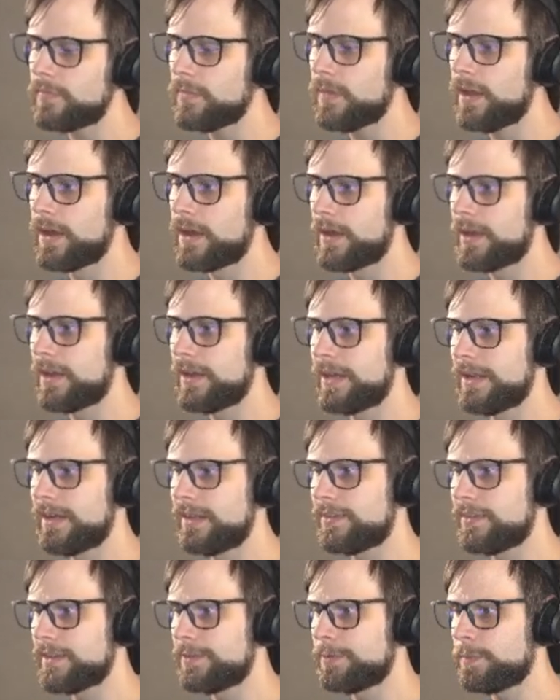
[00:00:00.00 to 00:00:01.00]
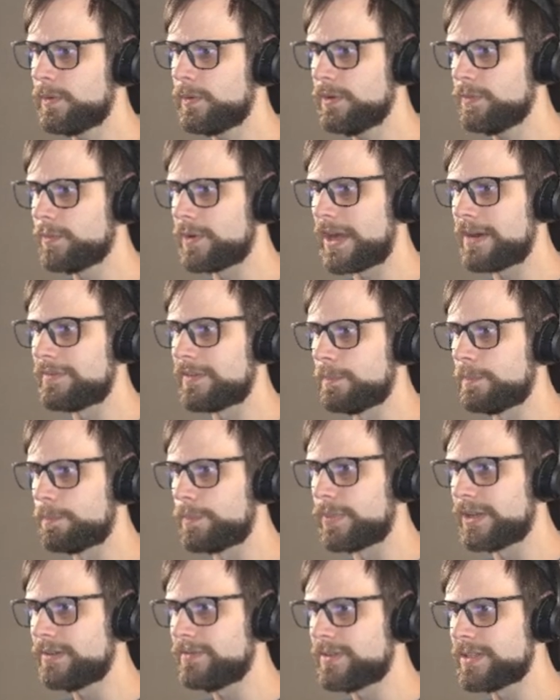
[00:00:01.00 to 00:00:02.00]
Uh, and at this point, we have a
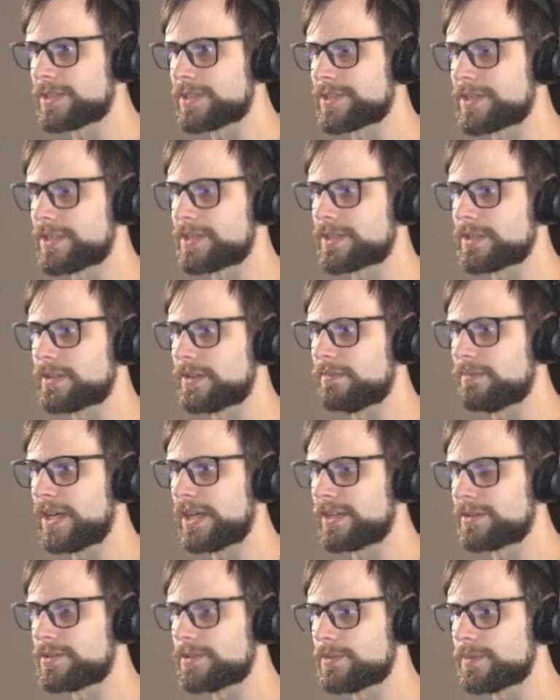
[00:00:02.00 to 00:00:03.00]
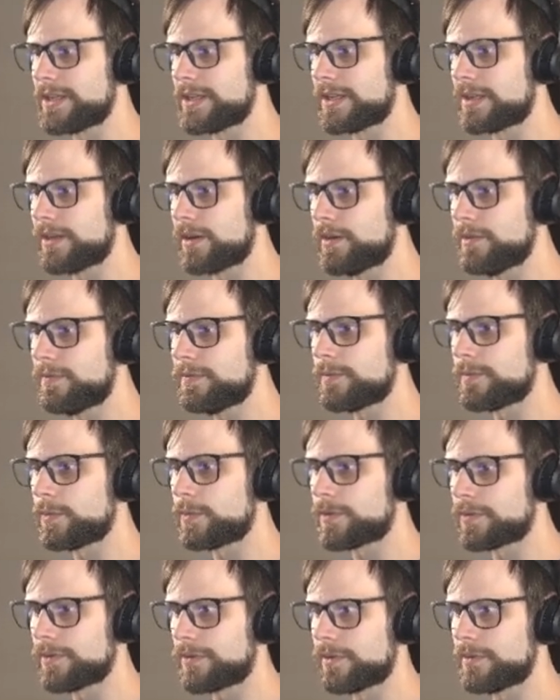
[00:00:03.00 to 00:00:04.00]
bit of a decision to make. Do we go
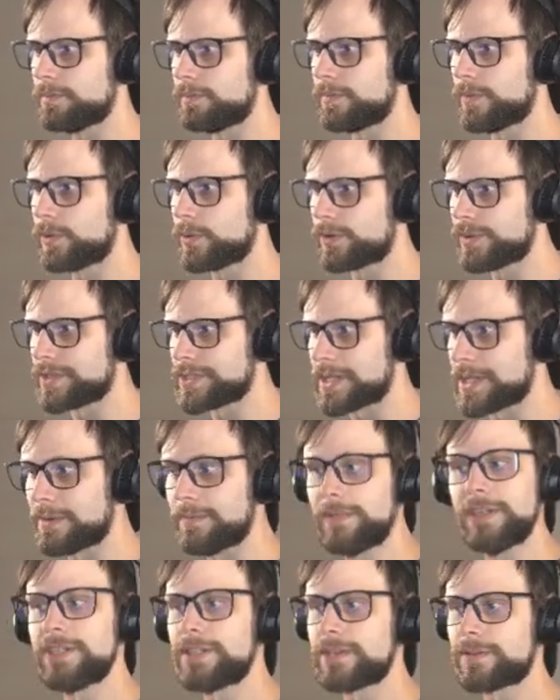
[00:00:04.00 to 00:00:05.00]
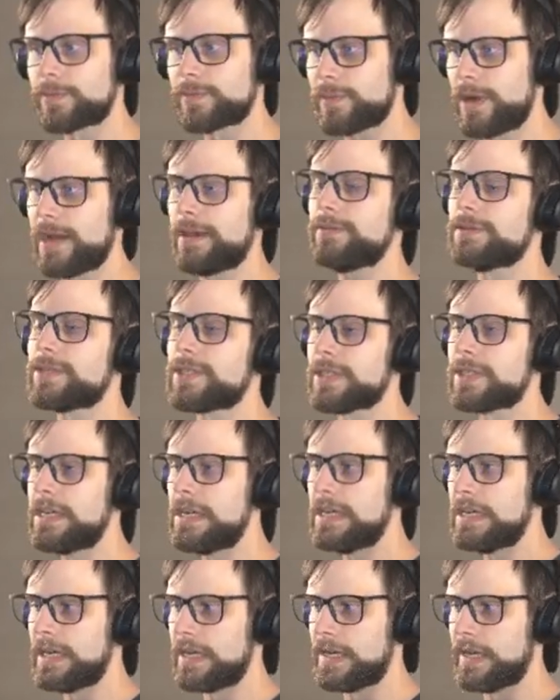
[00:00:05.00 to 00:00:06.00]
for the more damage route
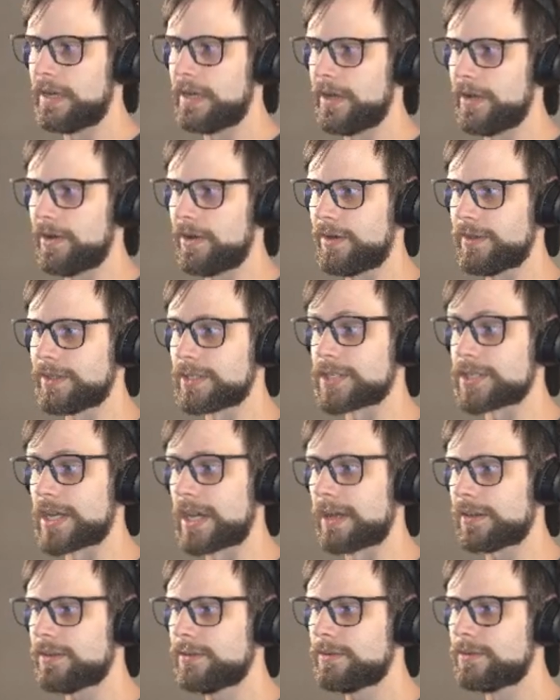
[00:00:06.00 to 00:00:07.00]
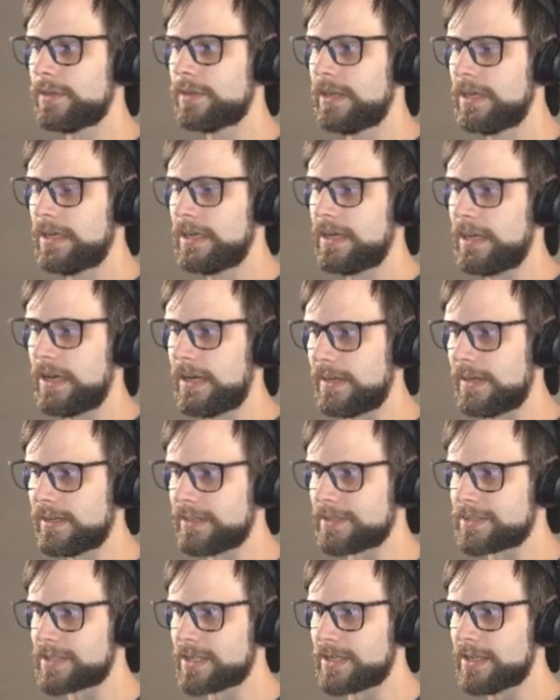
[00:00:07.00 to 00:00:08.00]
uh, on the Shadow?
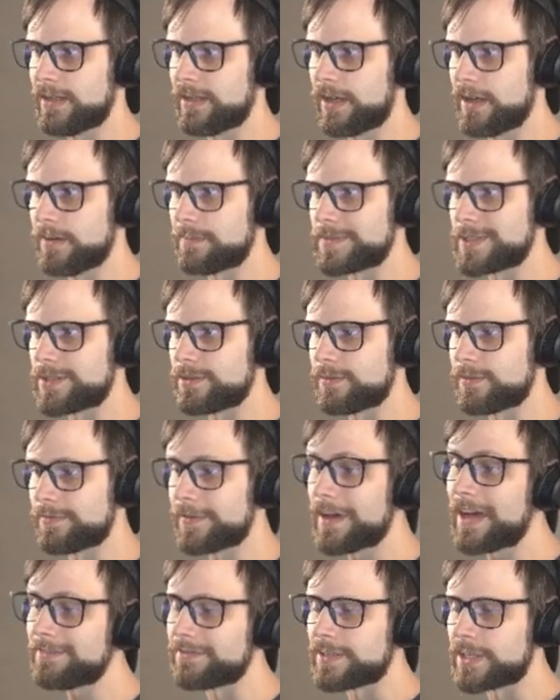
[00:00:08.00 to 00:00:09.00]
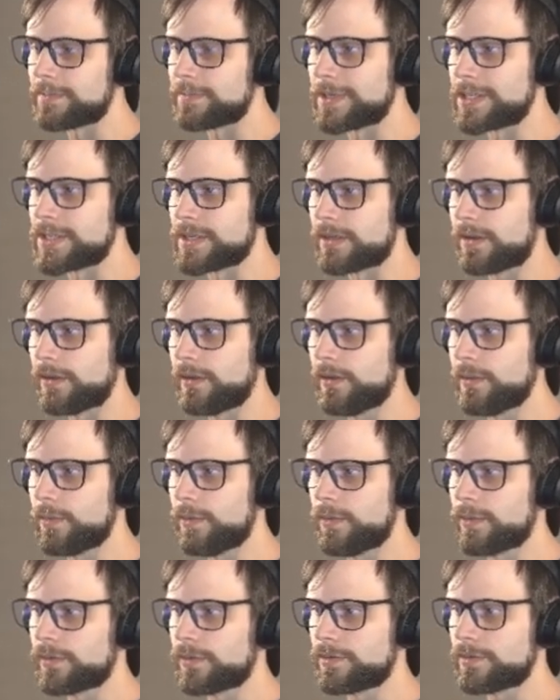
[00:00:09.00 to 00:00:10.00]
Uh, to get up to five damage in,
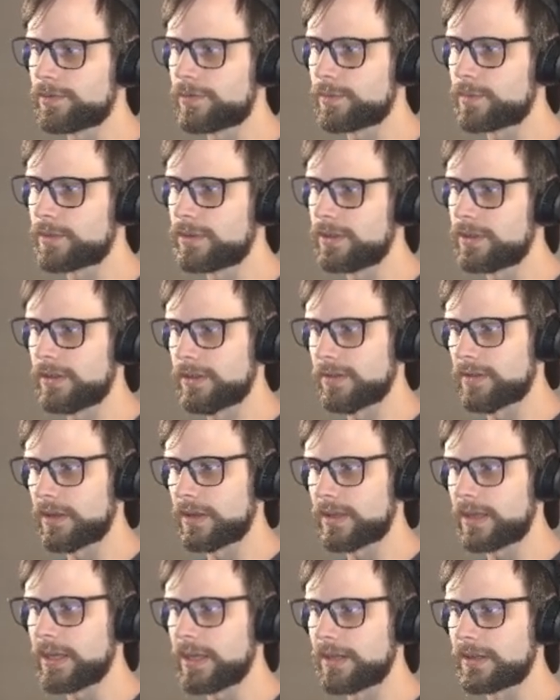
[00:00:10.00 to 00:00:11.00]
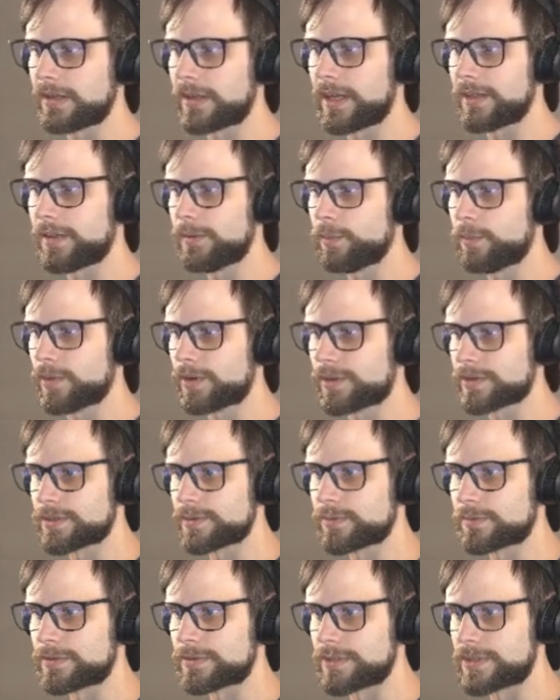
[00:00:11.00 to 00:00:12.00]
or do we again kind of work
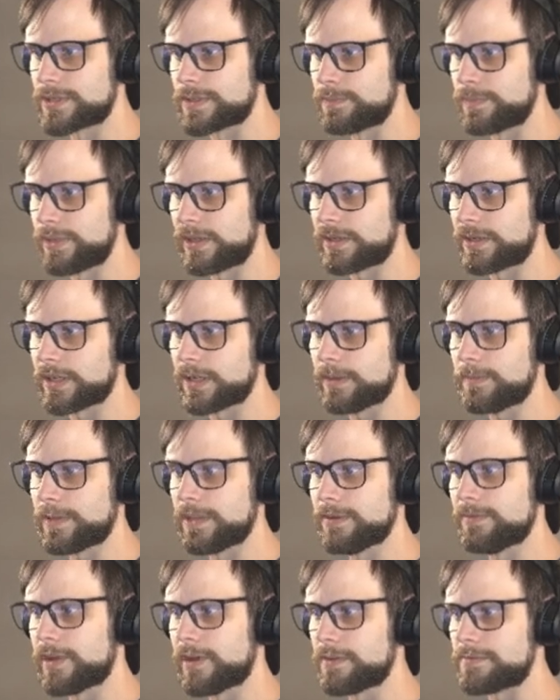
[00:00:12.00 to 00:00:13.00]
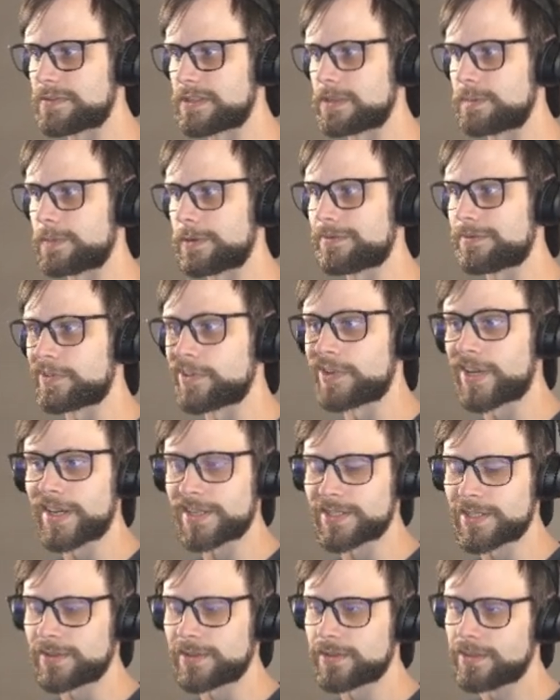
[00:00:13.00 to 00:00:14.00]
towards building up the Evolved Sleeper for
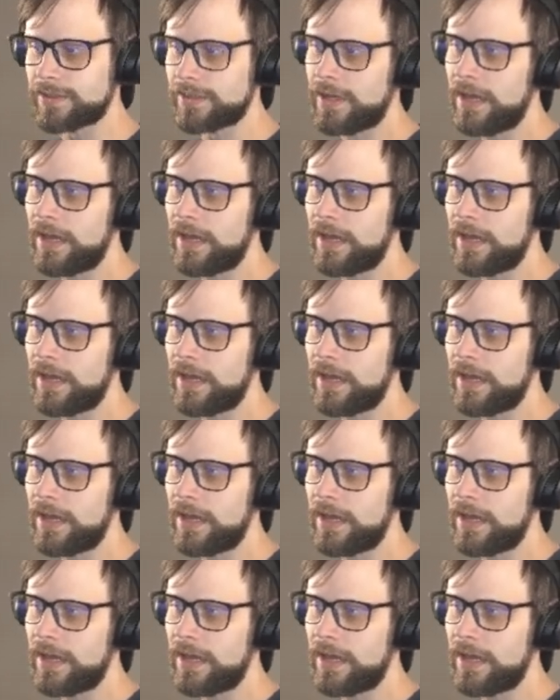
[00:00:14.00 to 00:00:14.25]
next turn?